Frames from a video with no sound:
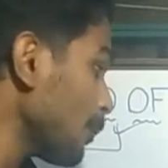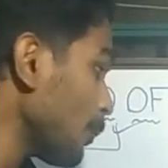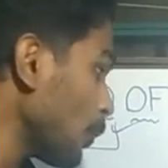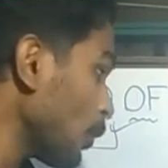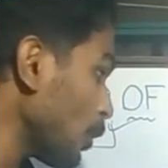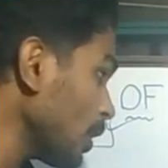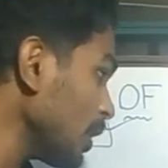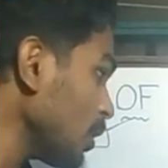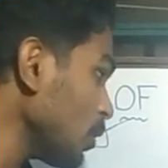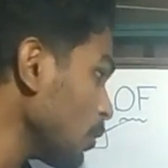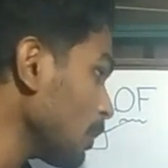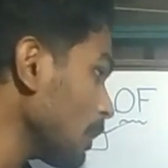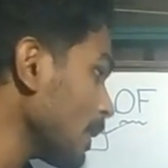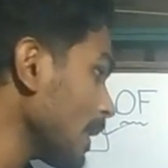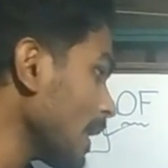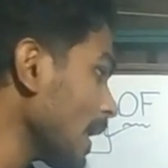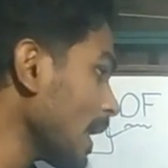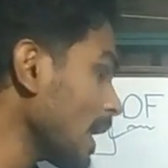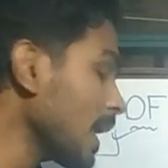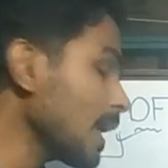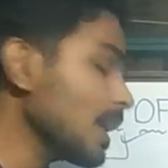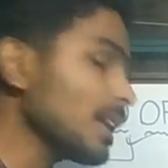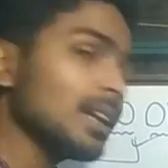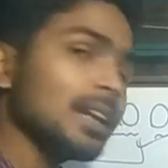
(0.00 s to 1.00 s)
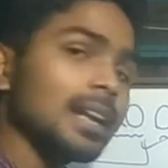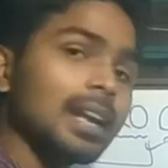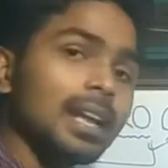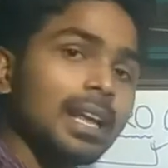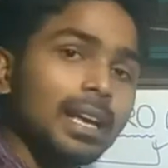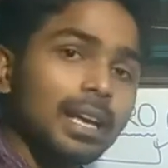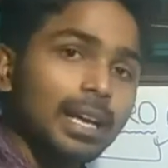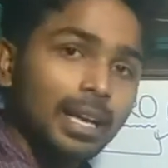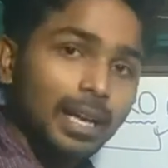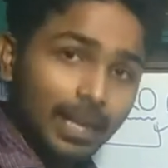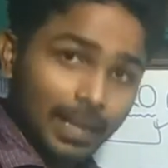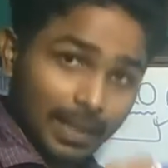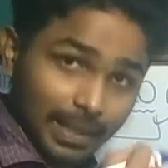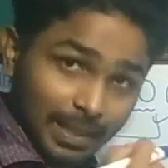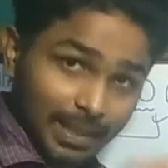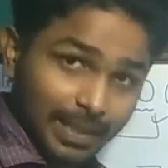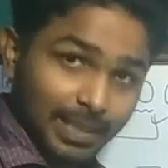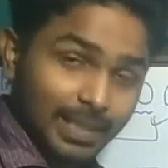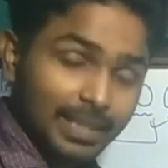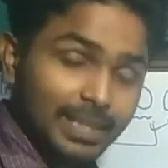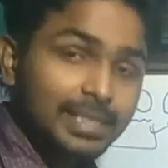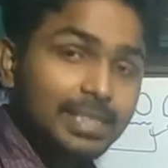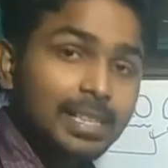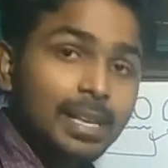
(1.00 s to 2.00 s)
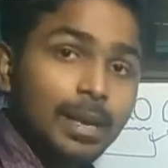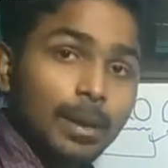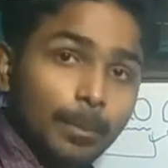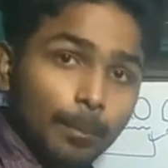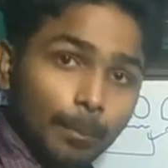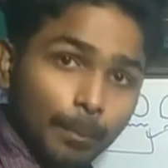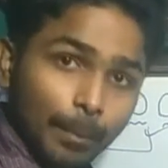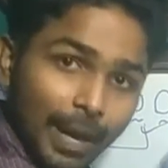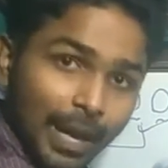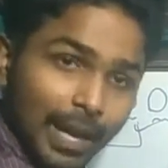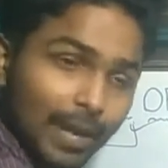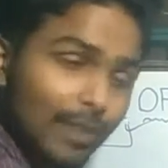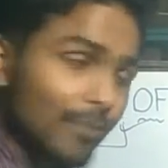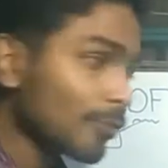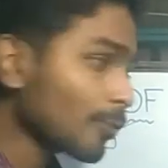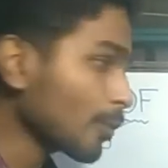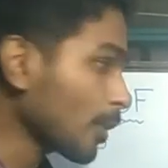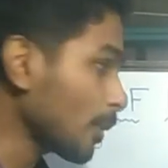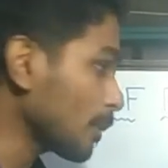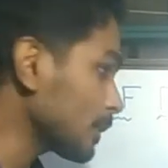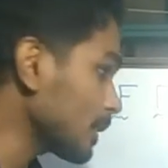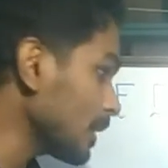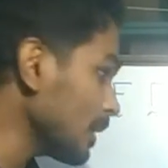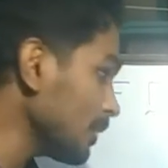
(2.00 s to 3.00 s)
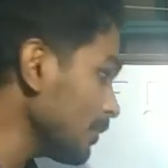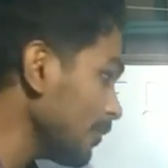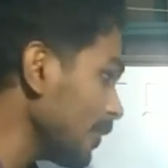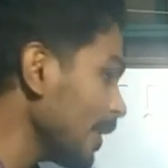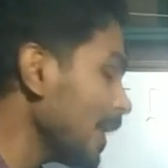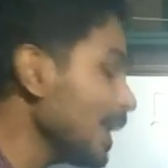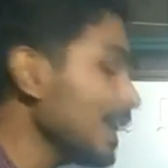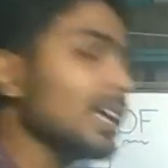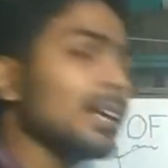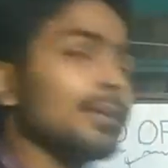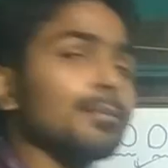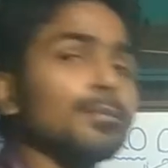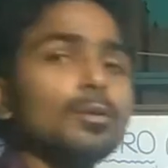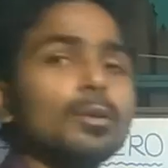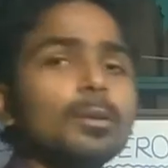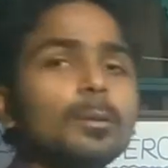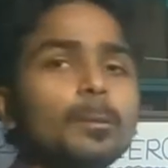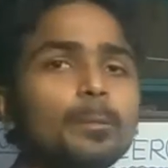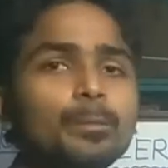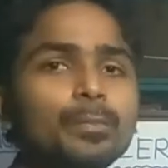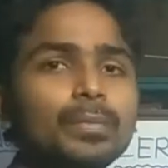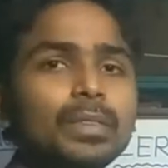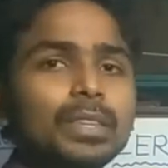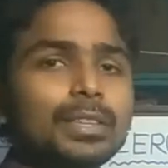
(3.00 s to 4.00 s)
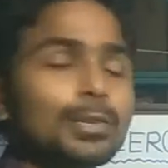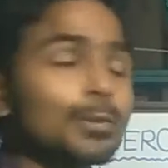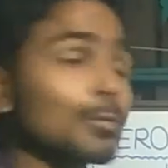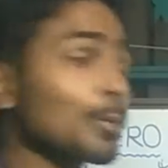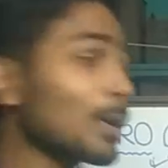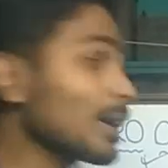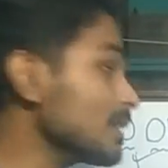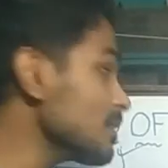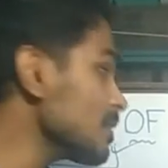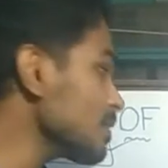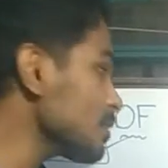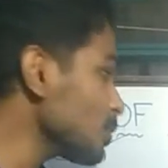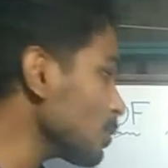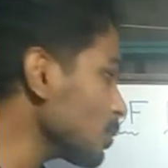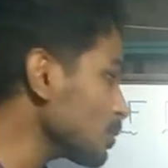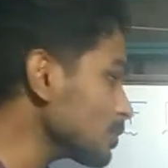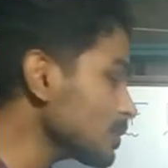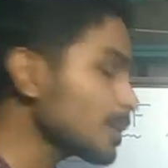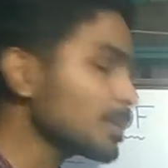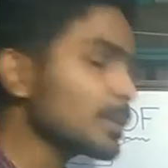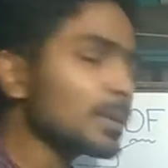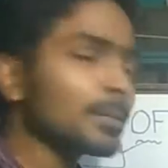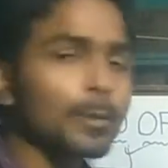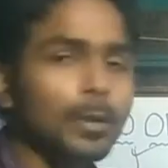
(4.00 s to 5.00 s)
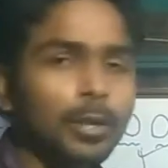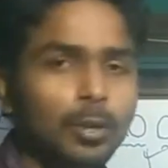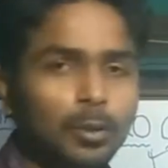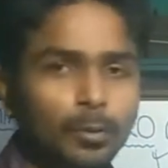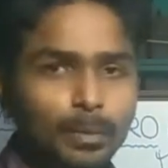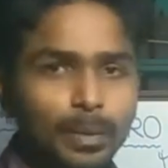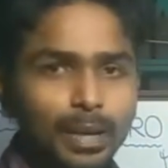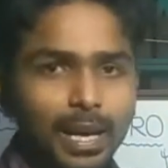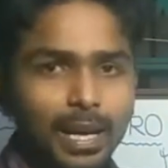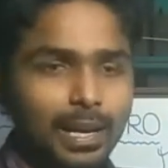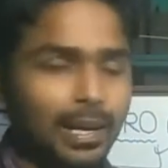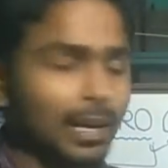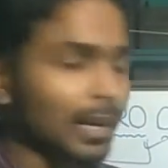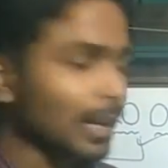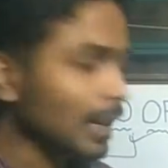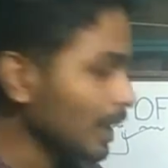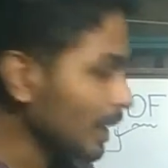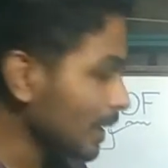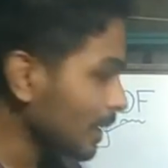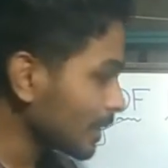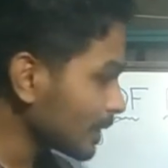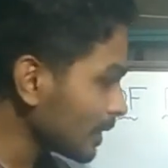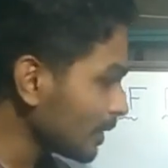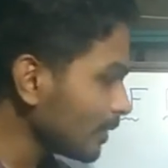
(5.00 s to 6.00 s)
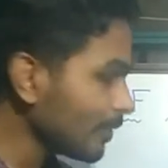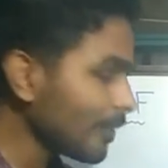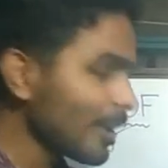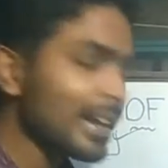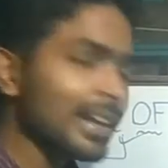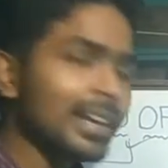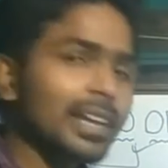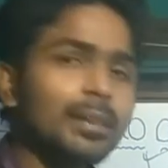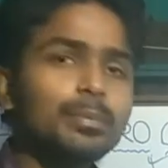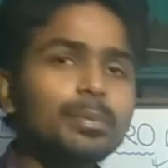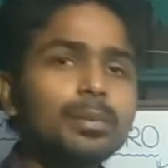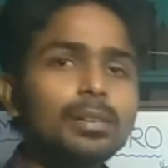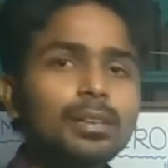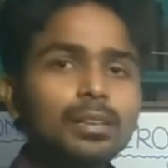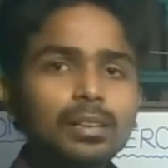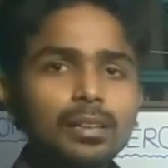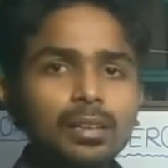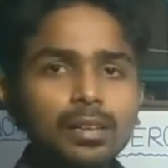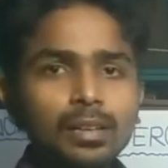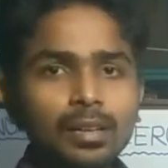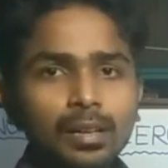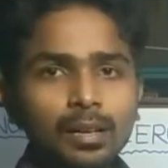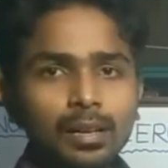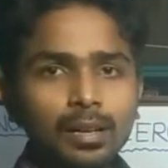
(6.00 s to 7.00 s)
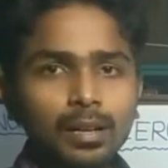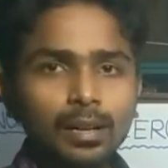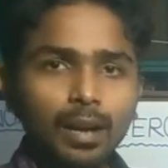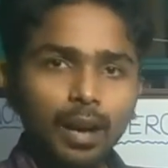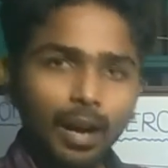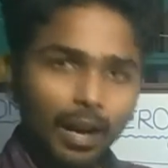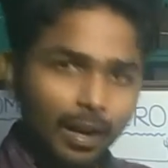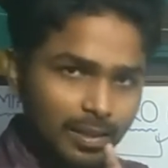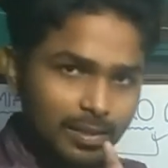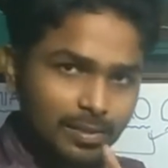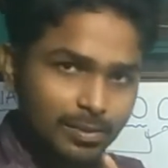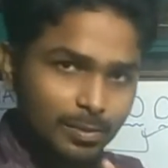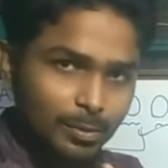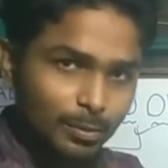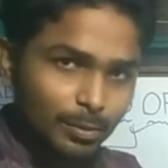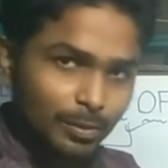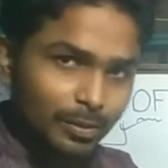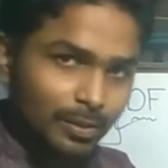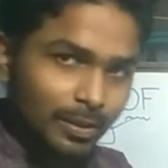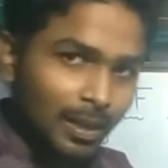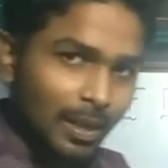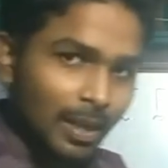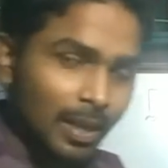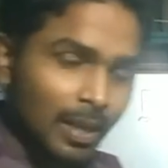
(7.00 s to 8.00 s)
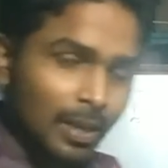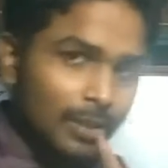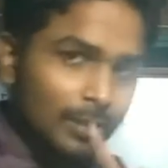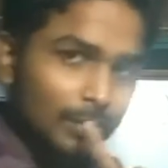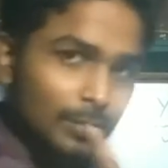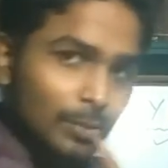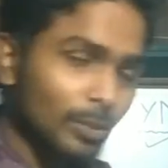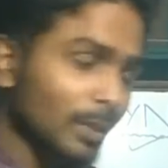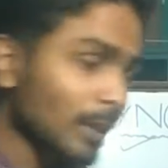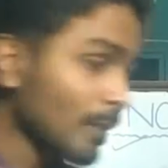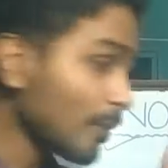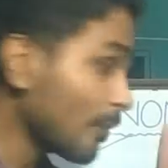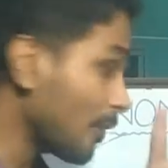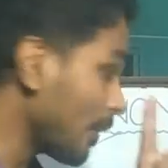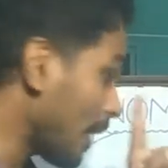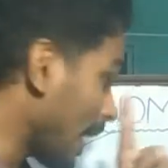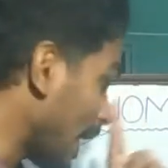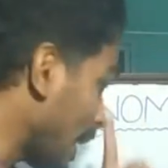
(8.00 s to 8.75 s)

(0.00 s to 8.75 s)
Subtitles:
a polynomial is made from the variable. So what is the source of the polynomial? The variable. Understood? So the